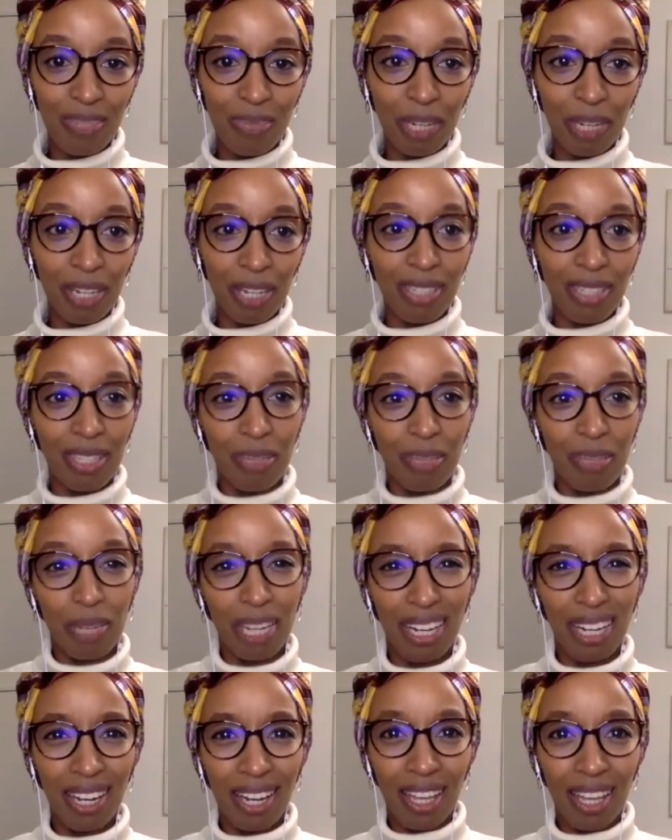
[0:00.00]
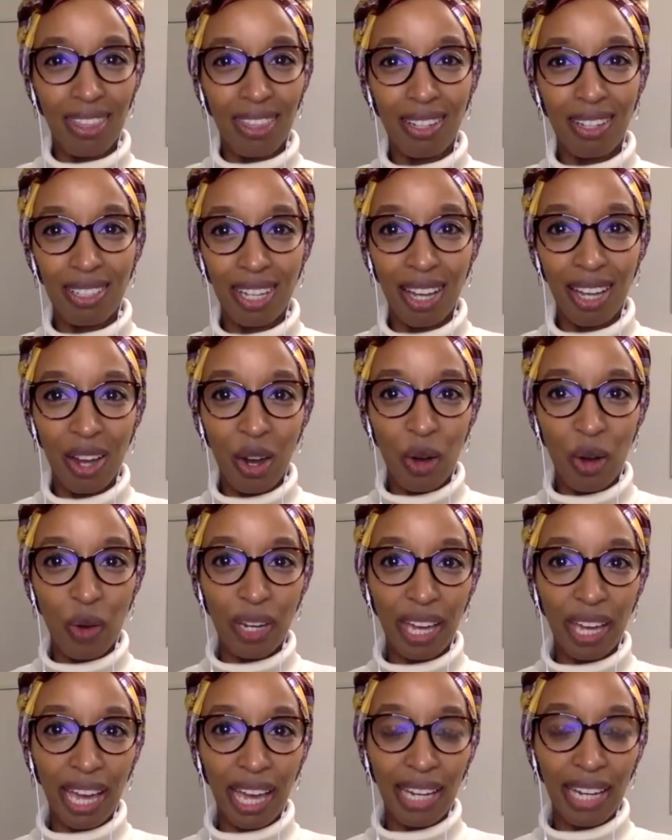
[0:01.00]
Because in the beginning, I thought,
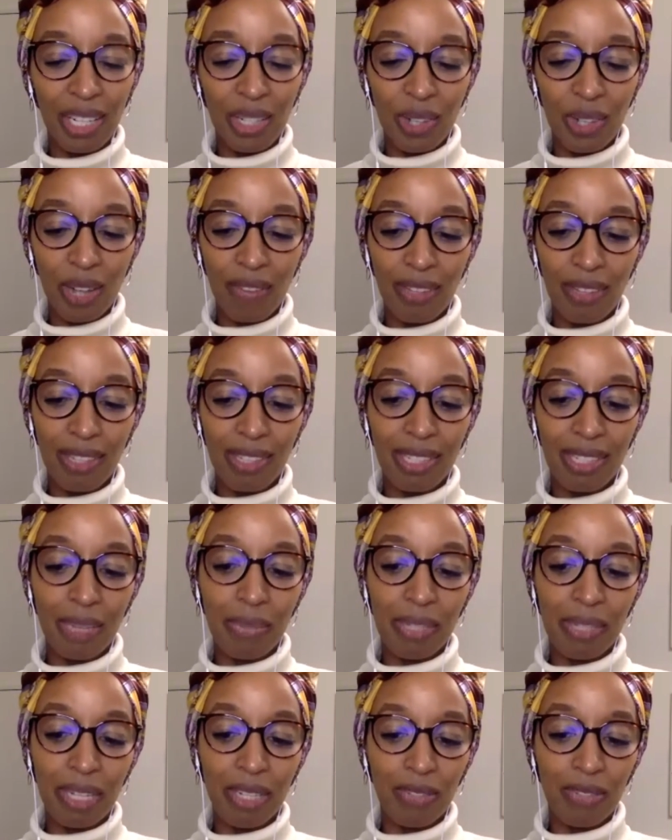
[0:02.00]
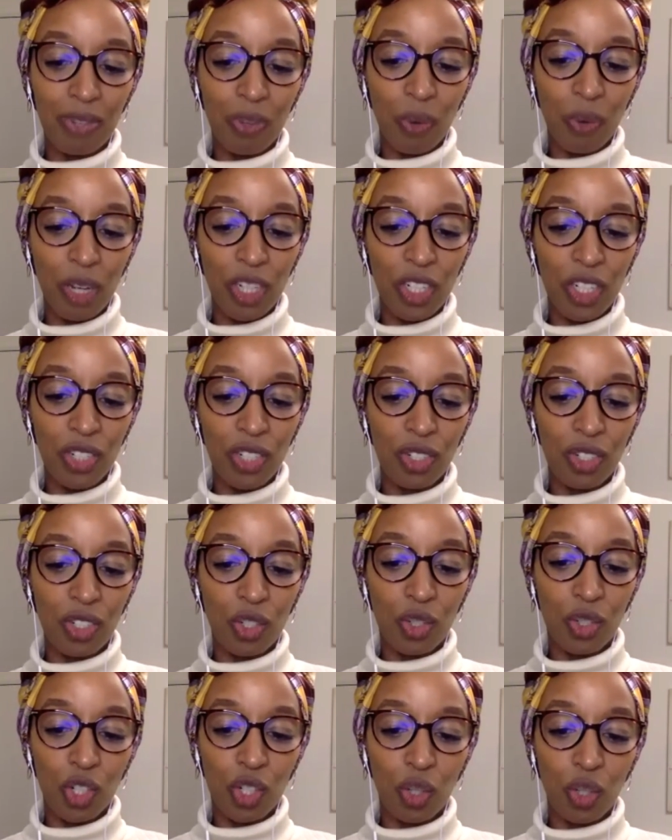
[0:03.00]
okay, I need to have the same set of questions just
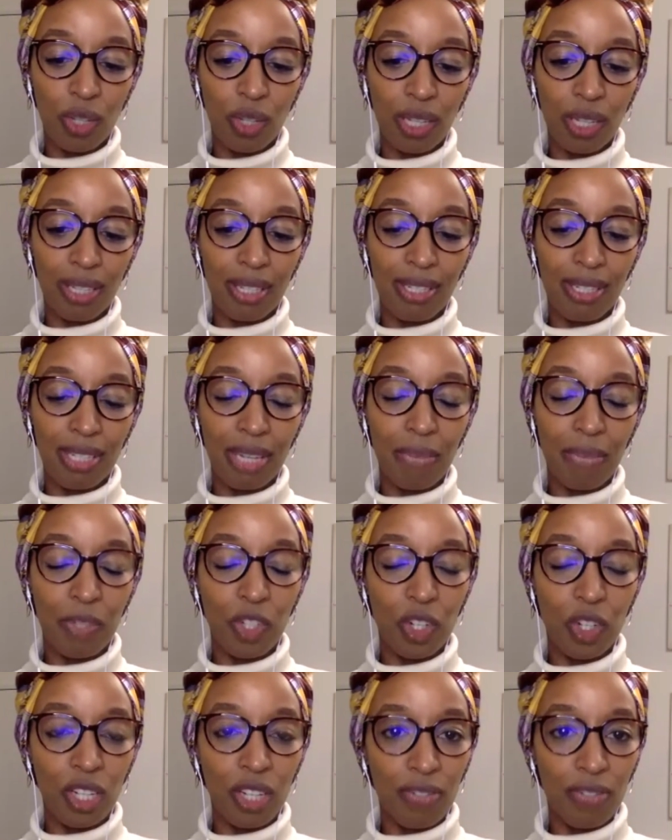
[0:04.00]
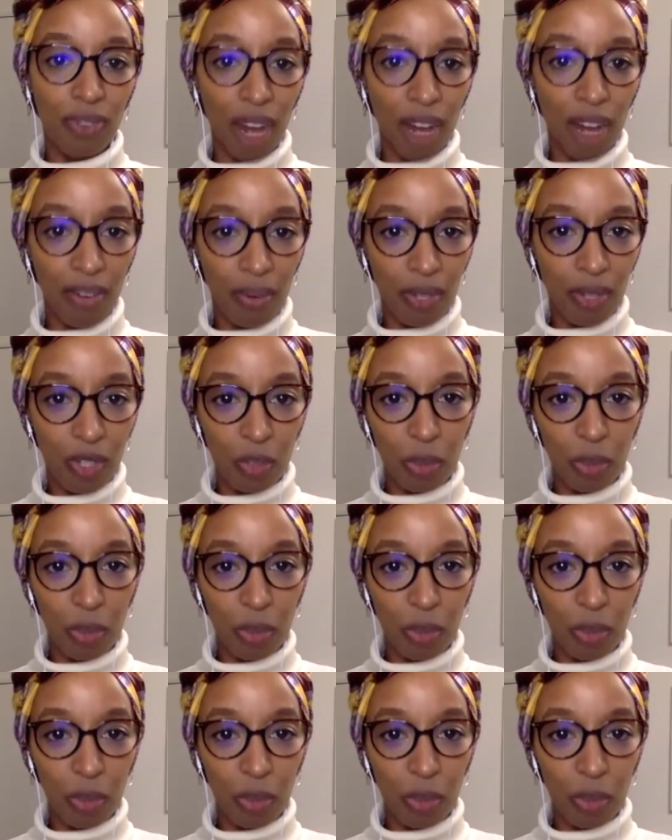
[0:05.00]
to show like the same journey for everyone,